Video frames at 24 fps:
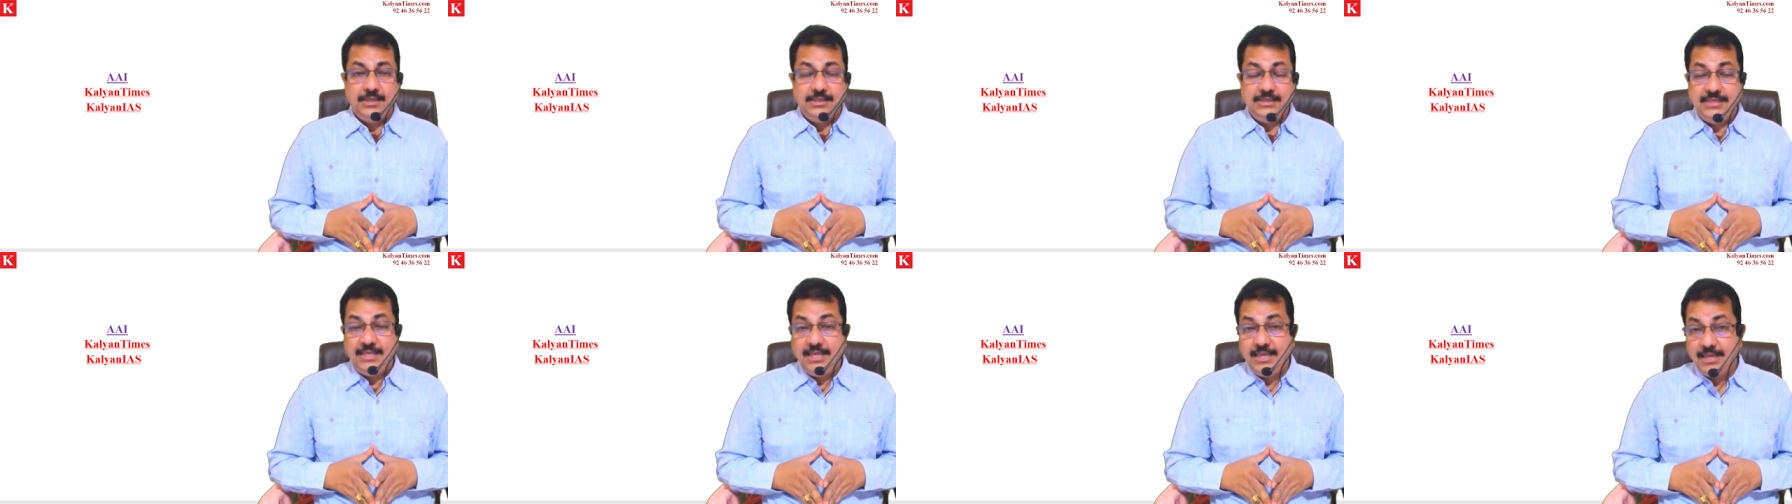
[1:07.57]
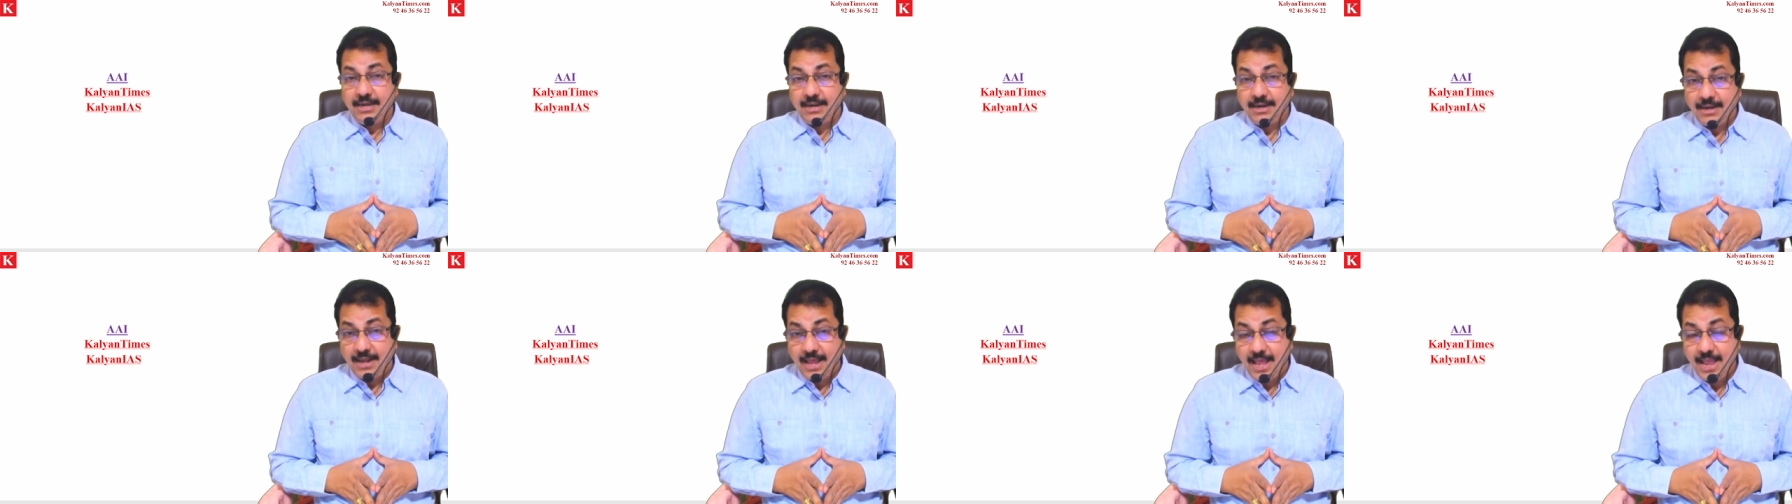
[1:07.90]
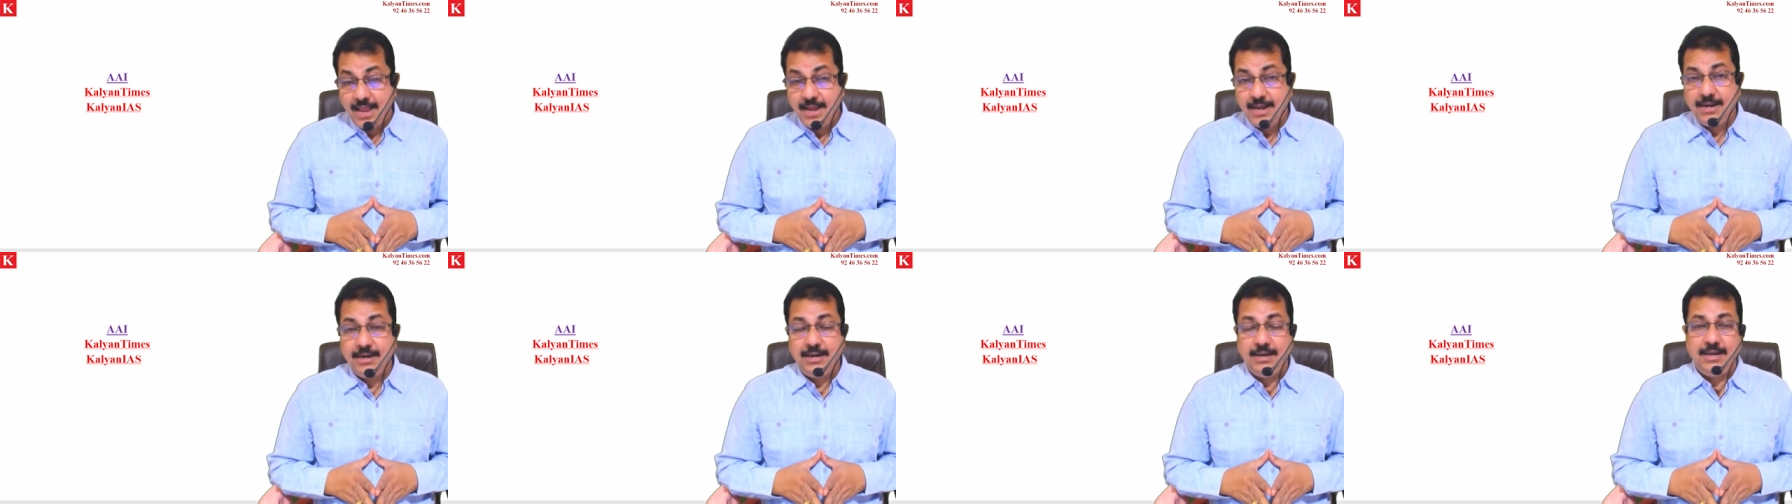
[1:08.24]
they
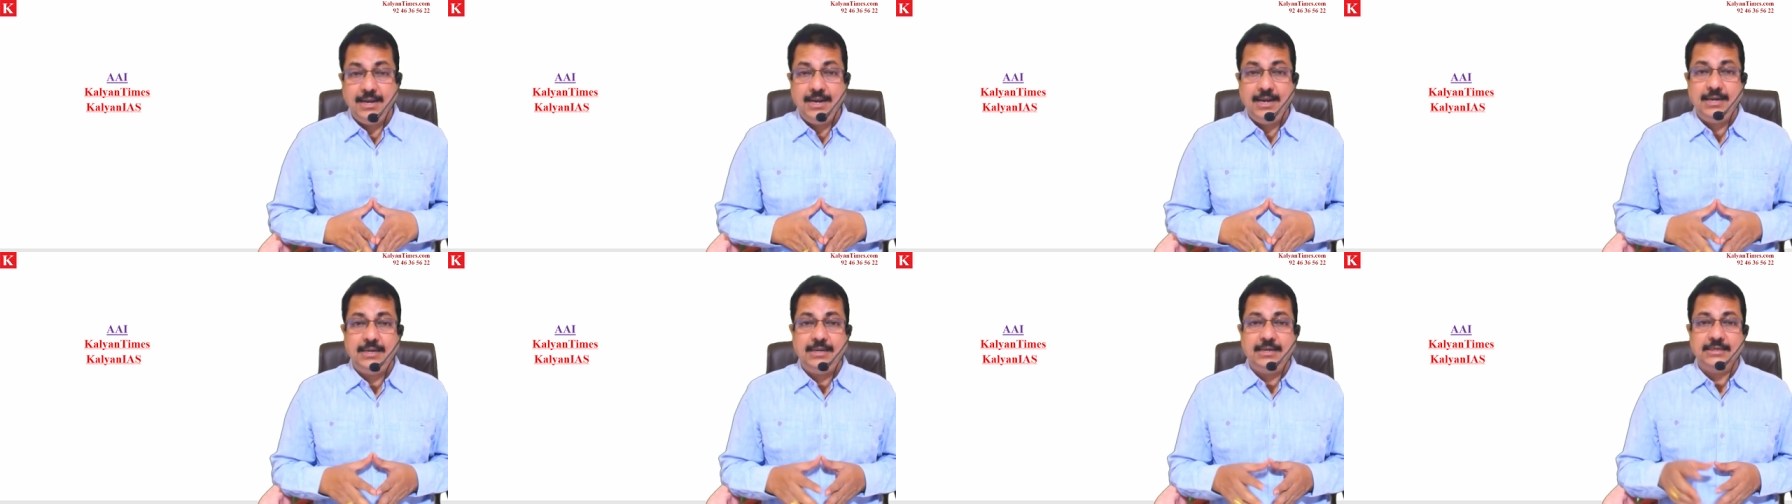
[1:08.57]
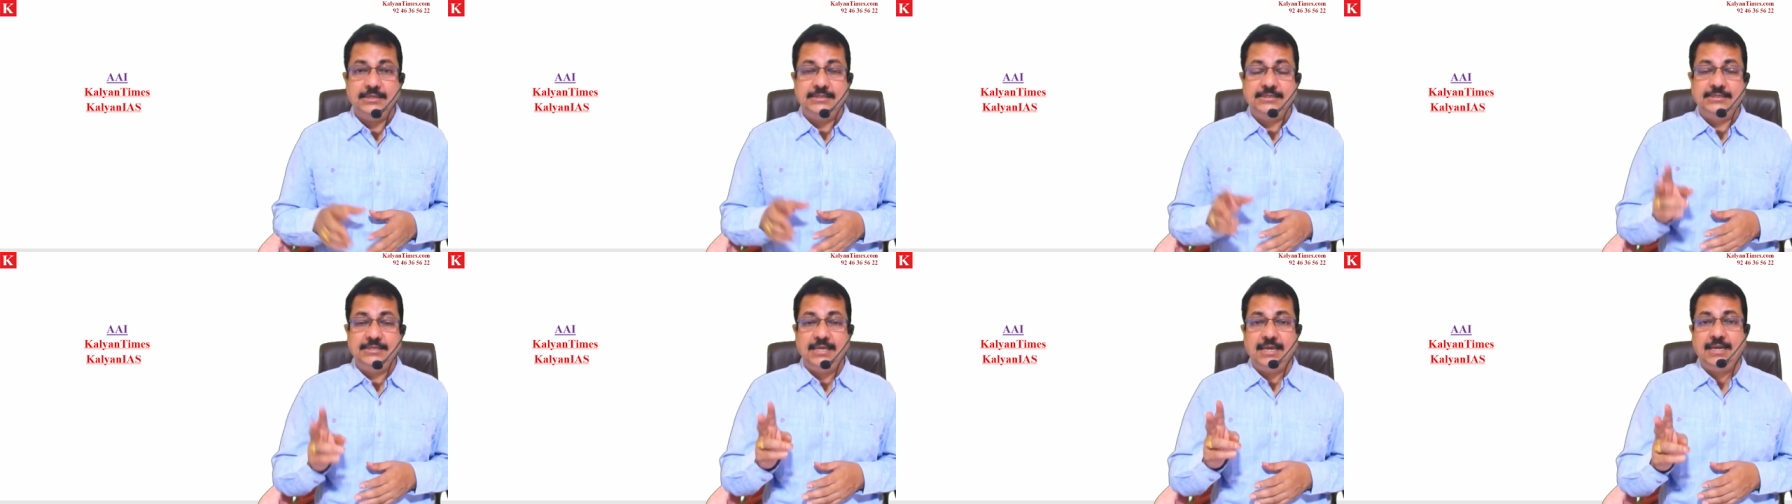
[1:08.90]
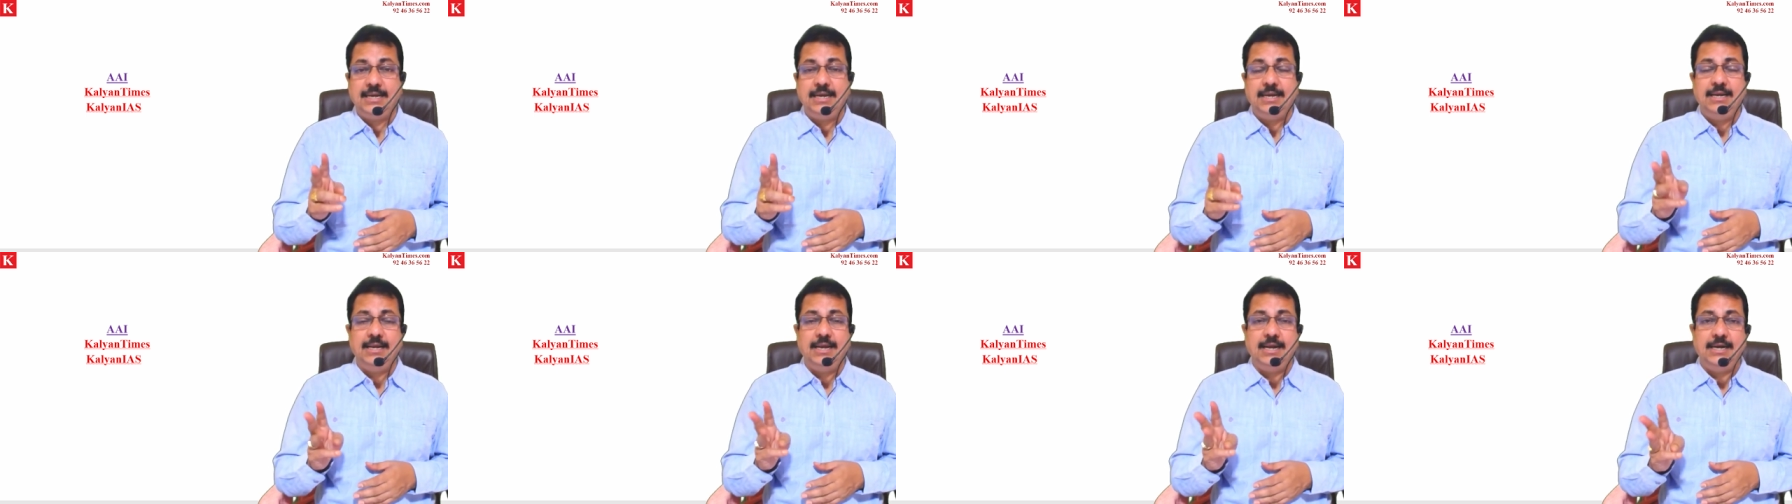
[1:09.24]
ranked at
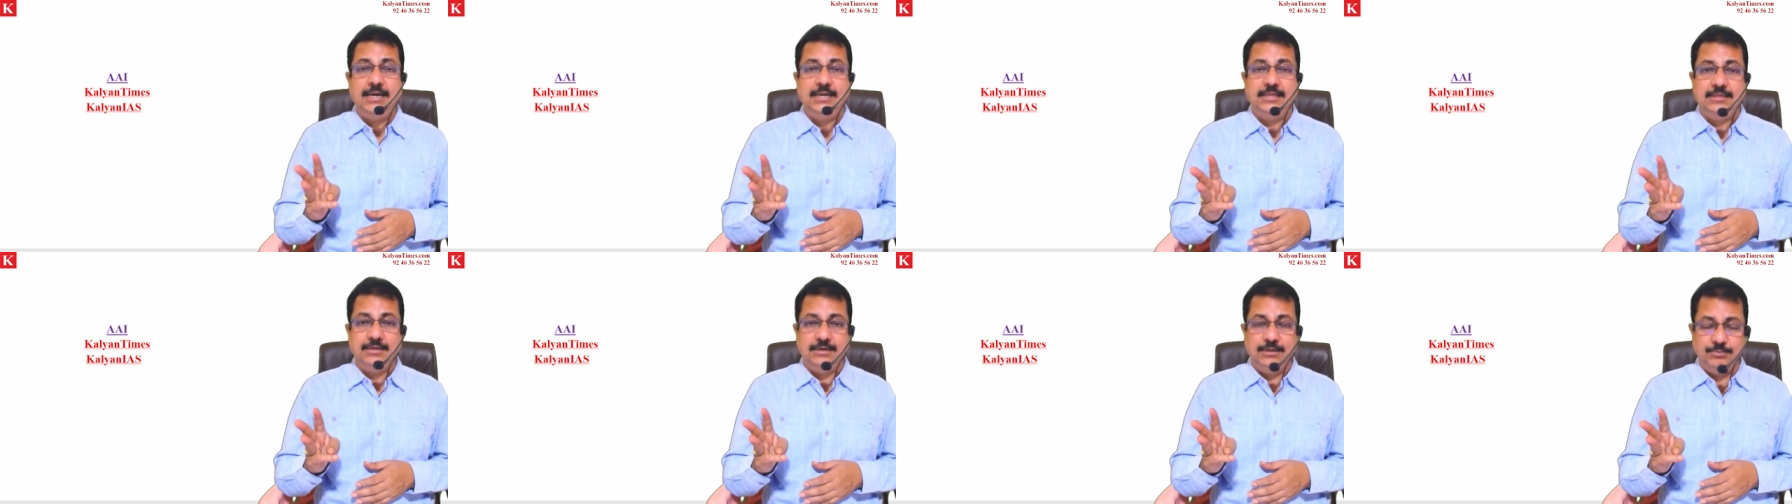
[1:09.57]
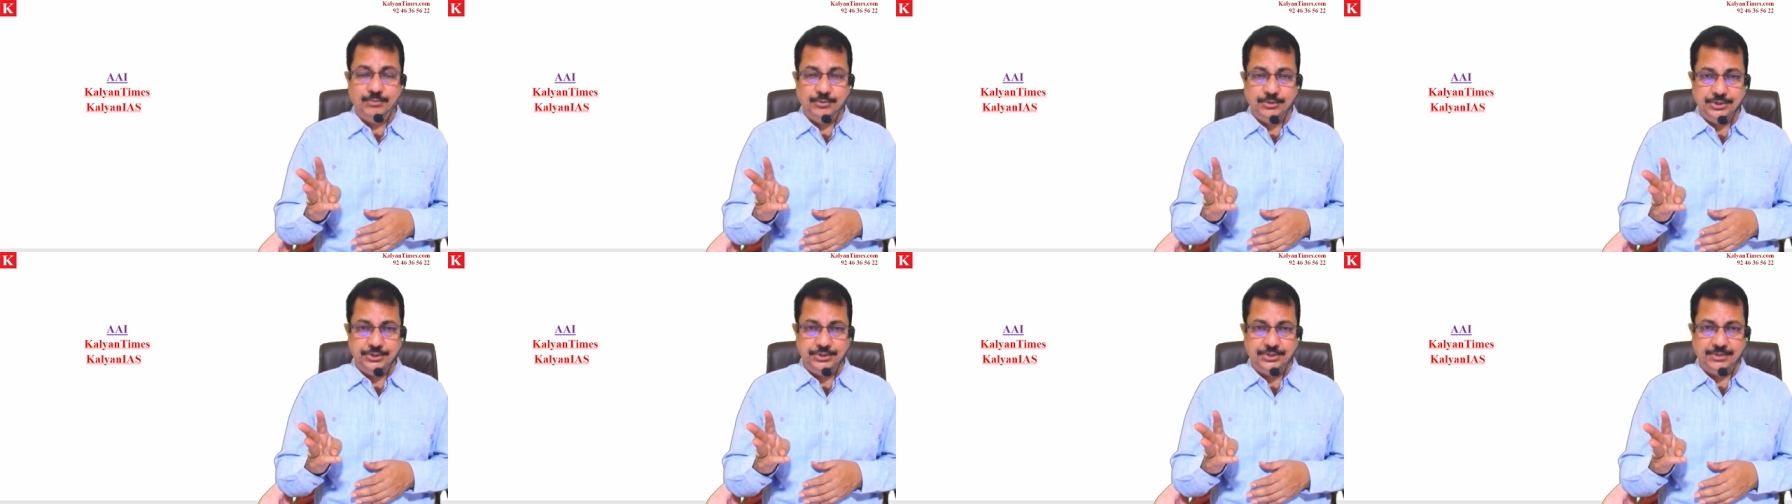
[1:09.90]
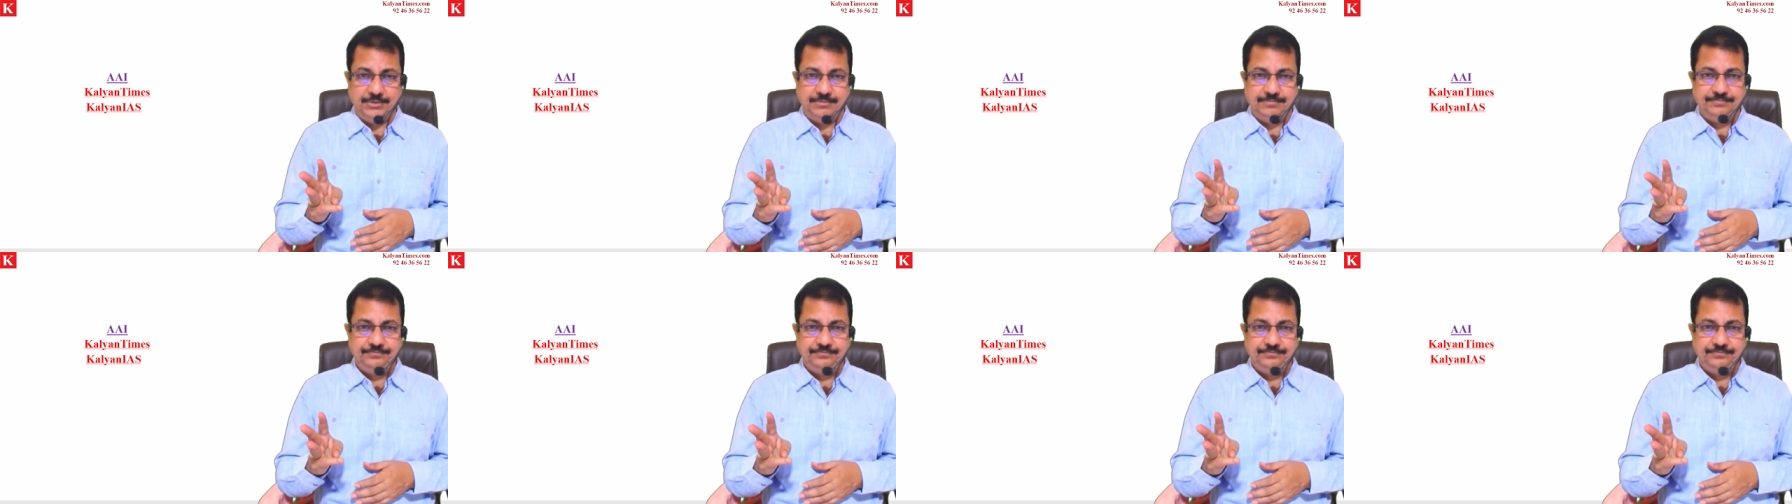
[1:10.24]
second and third position